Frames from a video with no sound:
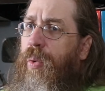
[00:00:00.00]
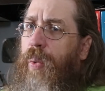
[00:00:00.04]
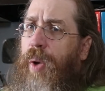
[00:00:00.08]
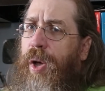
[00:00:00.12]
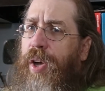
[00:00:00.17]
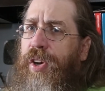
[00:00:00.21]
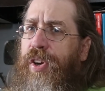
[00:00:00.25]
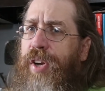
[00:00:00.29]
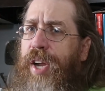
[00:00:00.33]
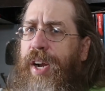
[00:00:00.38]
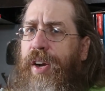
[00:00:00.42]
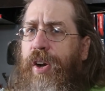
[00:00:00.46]
While
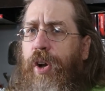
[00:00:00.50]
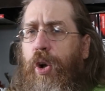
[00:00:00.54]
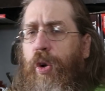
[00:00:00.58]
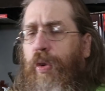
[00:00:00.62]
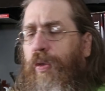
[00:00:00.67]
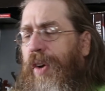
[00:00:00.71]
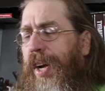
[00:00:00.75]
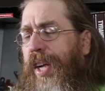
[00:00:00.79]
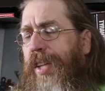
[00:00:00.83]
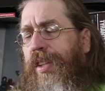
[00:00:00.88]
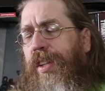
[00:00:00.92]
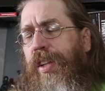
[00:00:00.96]
you're down there, don't
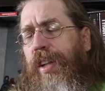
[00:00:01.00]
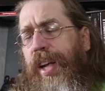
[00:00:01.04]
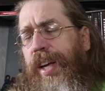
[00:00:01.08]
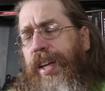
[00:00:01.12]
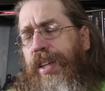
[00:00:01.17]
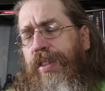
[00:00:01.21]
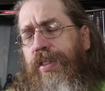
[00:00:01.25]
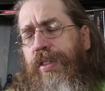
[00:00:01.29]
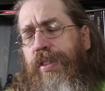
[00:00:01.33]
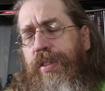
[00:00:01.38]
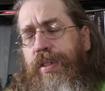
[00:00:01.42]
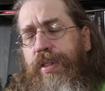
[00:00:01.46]
forget to like,
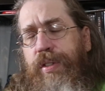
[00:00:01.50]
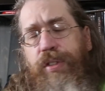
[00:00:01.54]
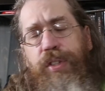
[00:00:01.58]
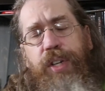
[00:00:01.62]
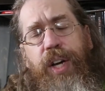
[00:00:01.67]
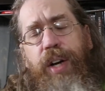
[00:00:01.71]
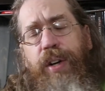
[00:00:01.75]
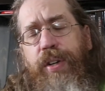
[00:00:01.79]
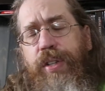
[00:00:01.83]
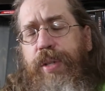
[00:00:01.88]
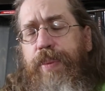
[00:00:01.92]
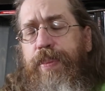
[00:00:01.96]

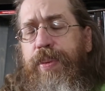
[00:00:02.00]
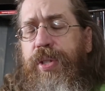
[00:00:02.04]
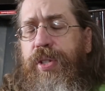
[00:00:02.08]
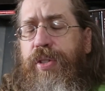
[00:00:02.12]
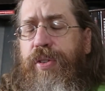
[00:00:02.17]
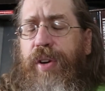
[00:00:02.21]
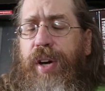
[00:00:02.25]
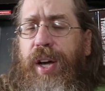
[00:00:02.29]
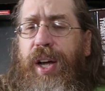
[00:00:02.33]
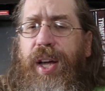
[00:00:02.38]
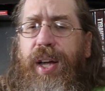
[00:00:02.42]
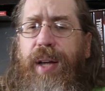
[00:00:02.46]
share,
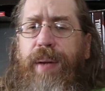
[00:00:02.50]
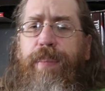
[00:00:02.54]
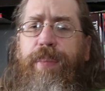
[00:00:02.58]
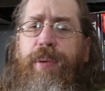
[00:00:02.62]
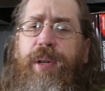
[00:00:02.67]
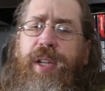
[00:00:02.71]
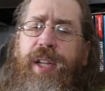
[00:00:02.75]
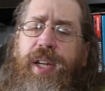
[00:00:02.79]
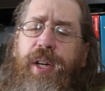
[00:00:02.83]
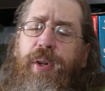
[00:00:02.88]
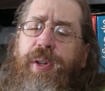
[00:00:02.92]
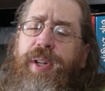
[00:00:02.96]
subscribe,
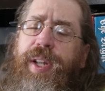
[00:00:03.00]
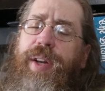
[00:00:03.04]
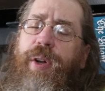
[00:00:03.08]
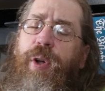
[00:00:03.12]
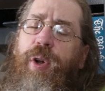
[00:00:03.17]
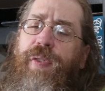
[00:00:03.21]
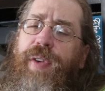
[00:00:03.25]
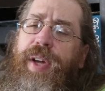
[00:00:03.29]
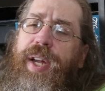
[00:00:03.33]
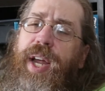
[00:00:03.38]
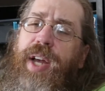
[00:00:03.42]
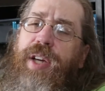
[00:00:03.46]
click on that
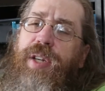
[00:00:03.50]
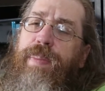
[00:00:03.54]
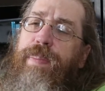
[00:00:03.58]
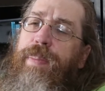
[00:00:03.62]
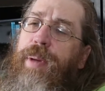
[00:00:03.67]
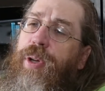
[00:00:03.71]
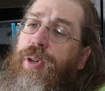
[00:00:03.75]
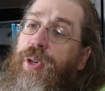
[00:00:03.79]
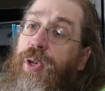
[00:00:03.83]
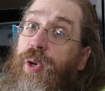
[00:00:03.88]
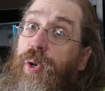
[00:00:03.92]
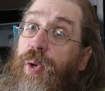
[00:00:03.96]
notification
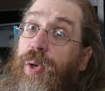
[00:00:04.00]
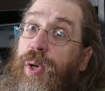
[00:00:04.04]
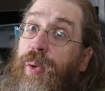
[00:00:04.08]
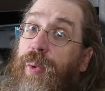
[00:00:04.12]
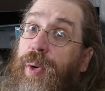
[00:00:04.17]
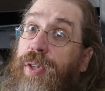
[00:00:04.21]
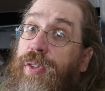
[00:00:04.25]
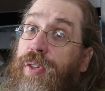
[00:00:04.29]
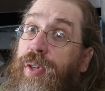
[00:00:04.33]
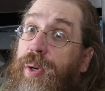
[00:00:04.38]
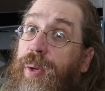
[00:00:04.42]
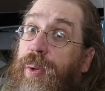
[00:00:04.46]
bell. You know you
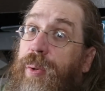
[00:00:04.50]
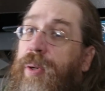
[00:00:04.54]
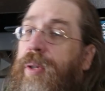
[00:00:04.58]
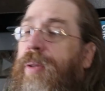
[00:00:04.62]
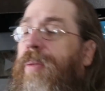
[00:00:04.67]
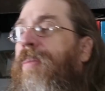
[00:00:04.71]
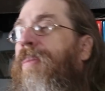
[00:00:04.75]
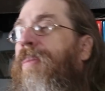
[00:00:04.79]
want to.